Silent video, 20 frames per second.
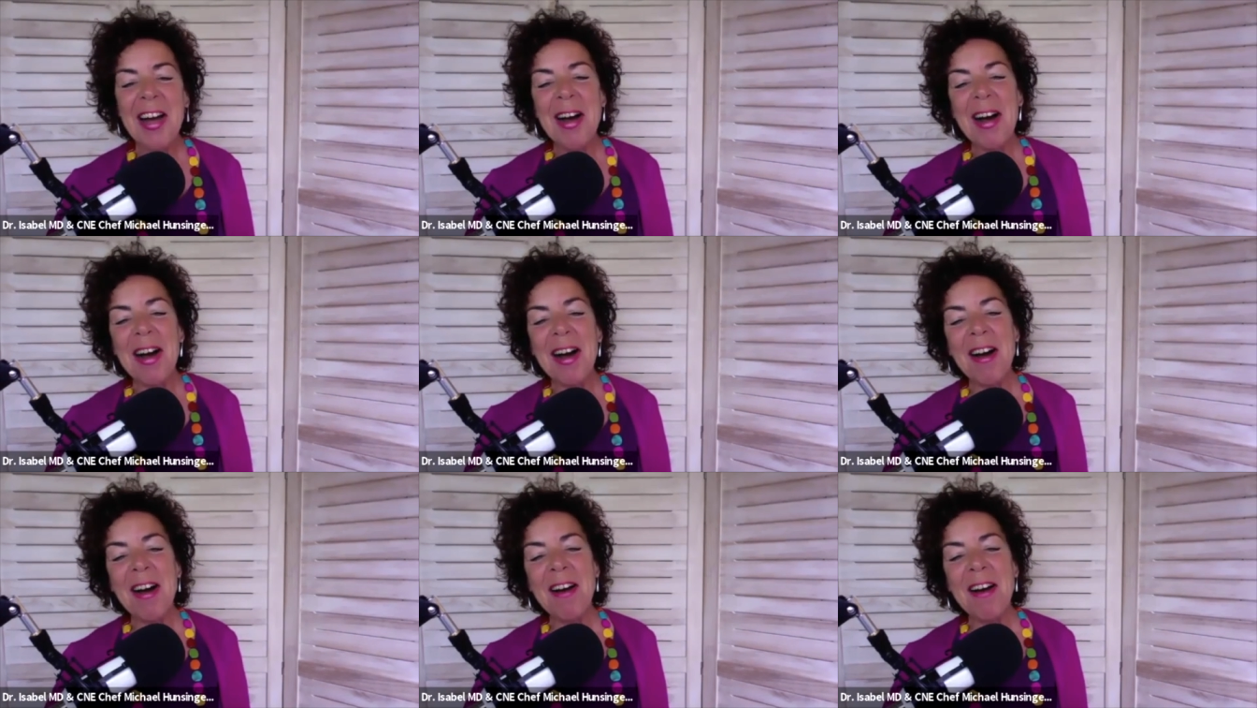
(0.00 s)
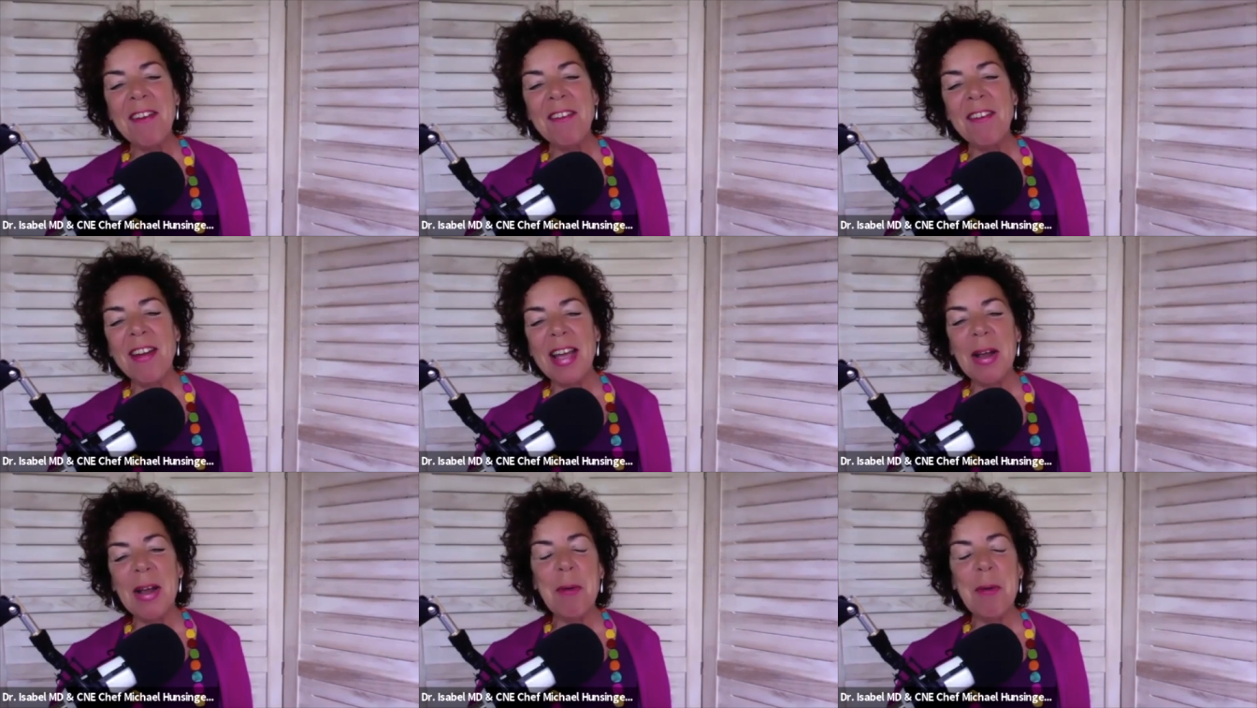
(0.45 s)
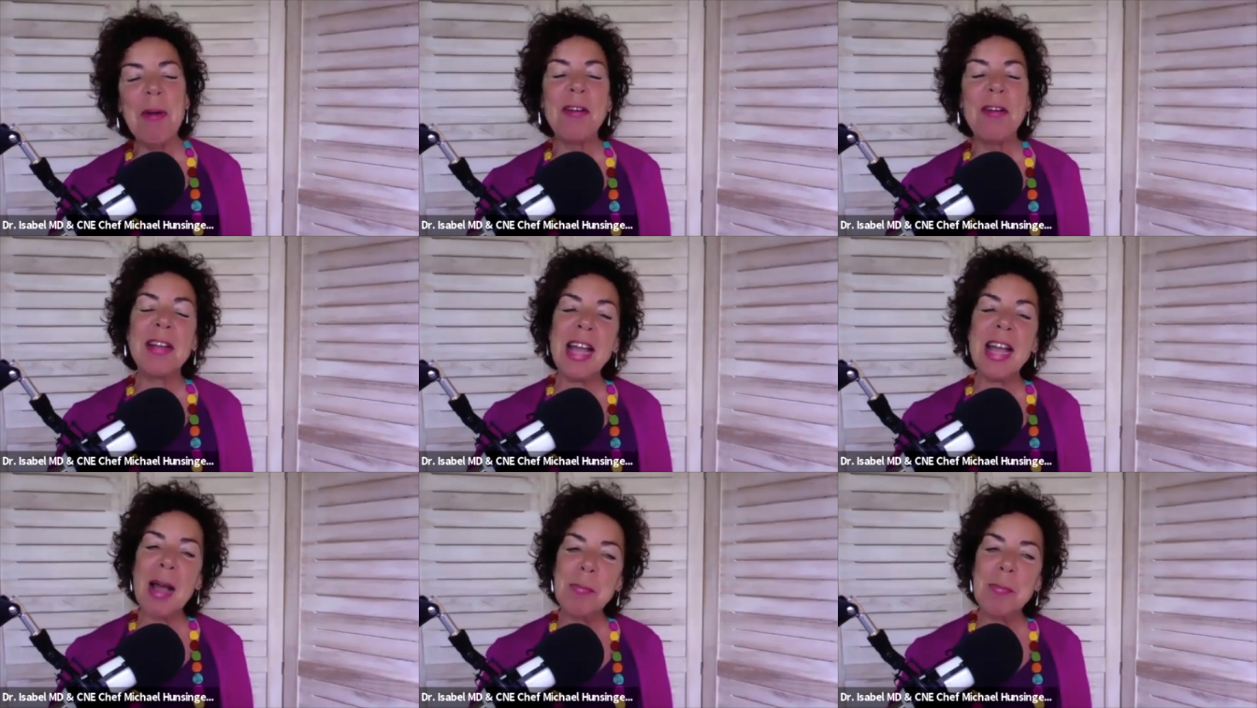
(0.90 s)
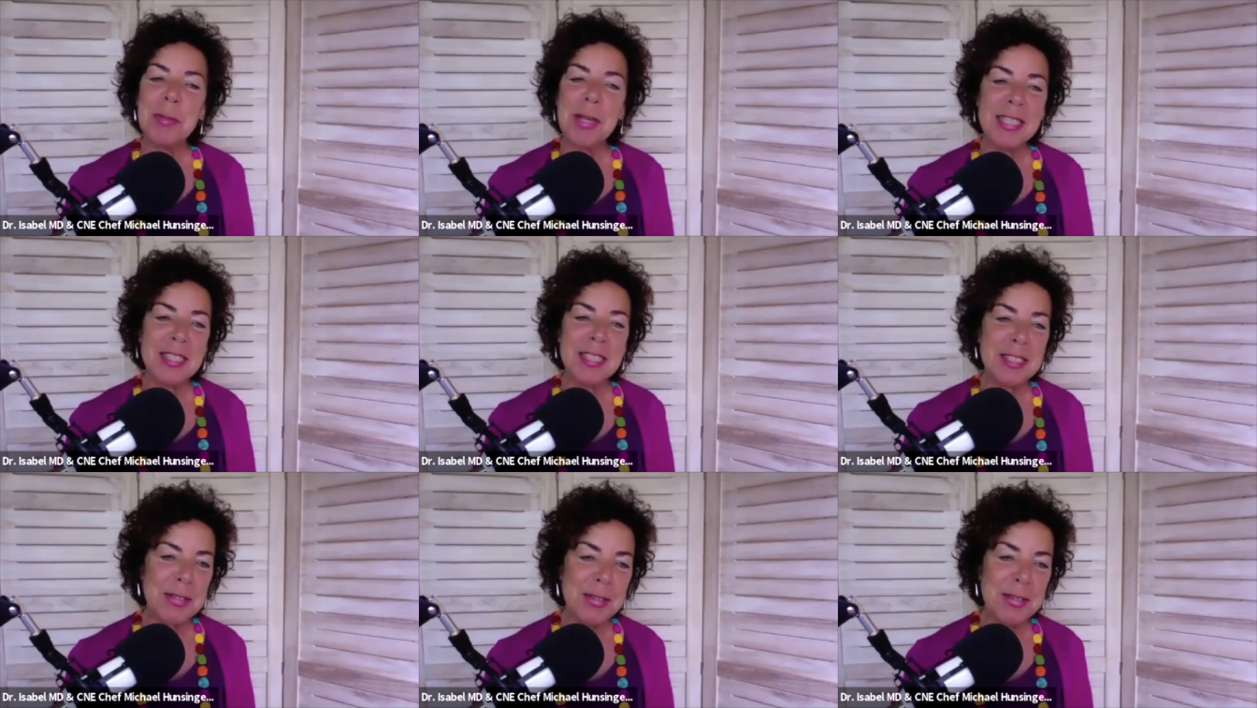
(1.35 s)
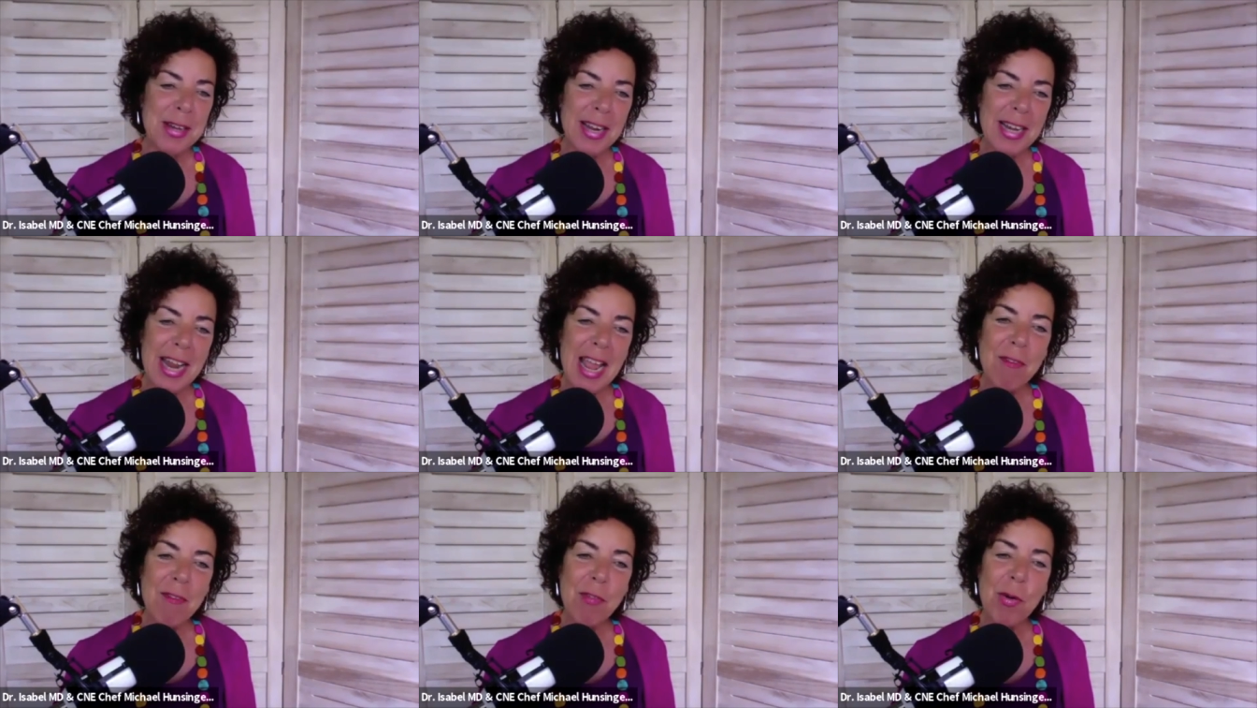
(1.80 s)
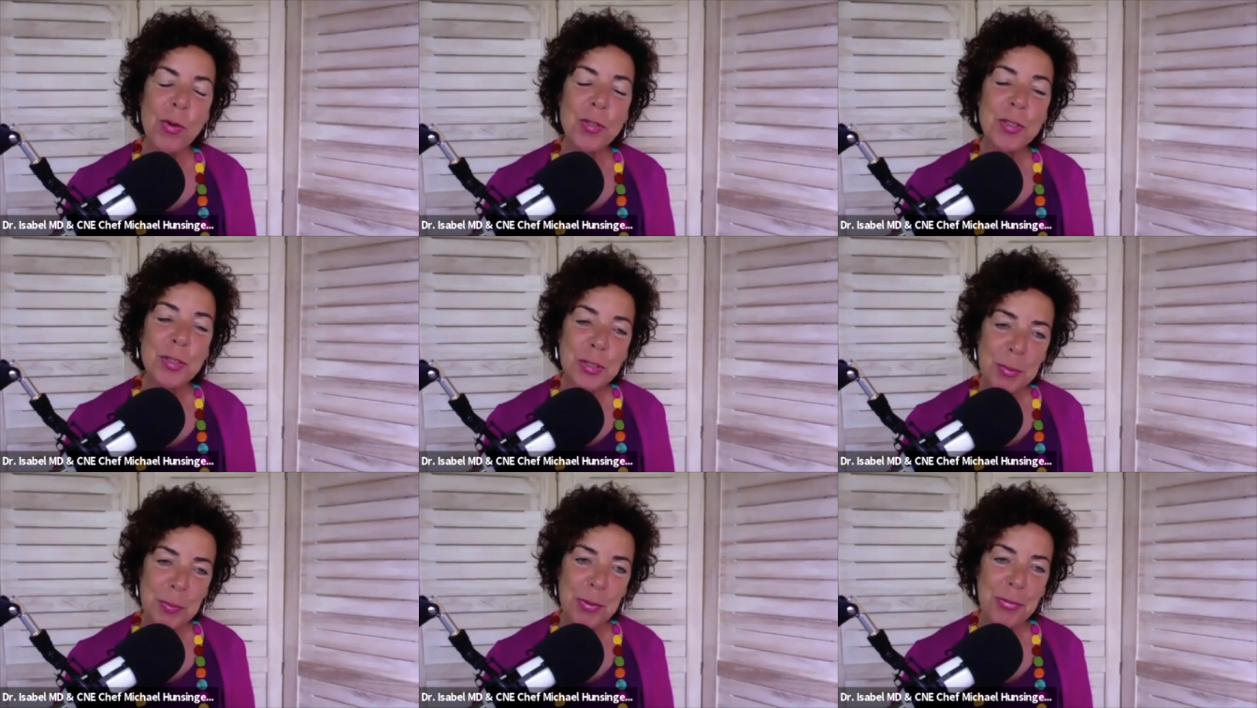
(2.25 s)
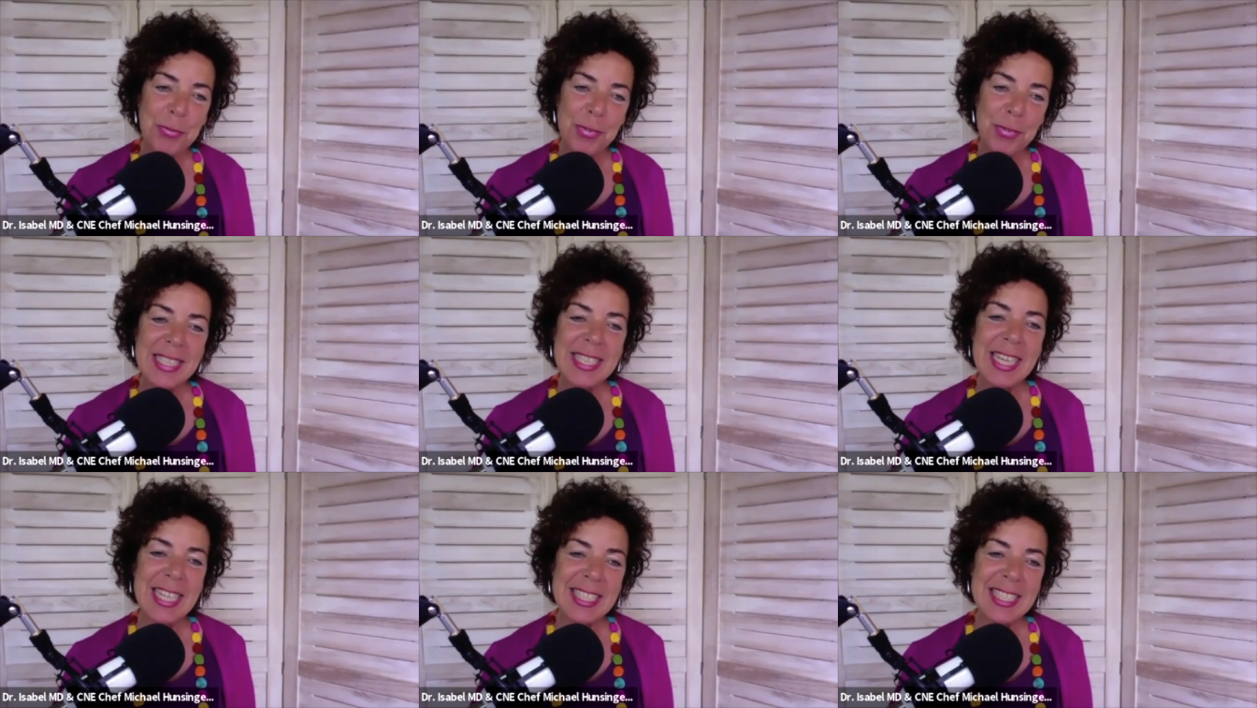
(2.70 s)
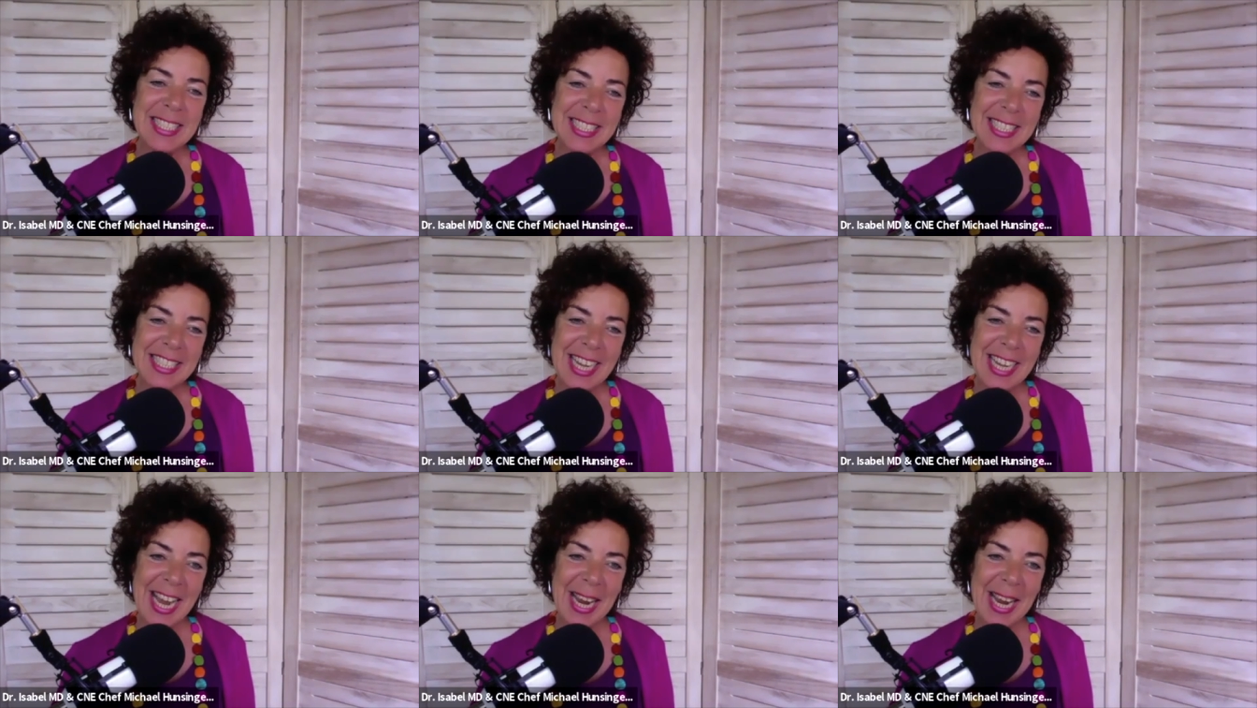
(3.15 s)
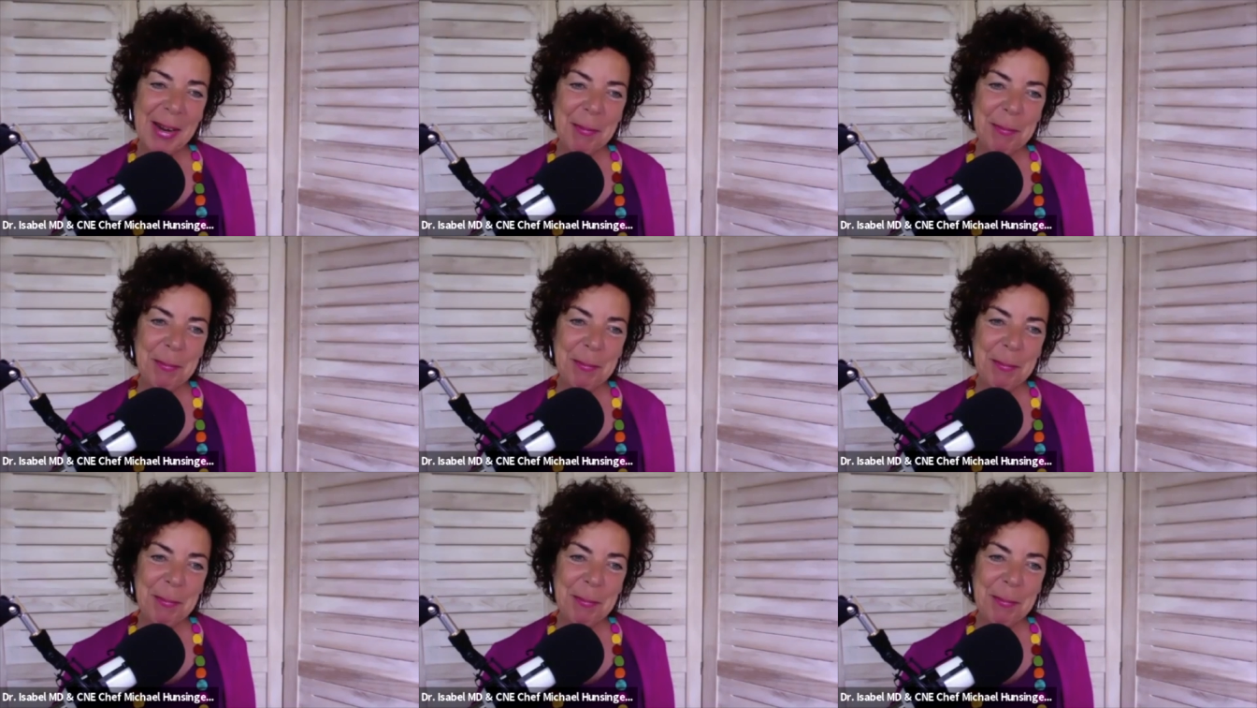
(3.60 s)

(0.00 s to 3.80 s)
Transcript: All right. Well, God bless you, honey. Have a super fantastic day.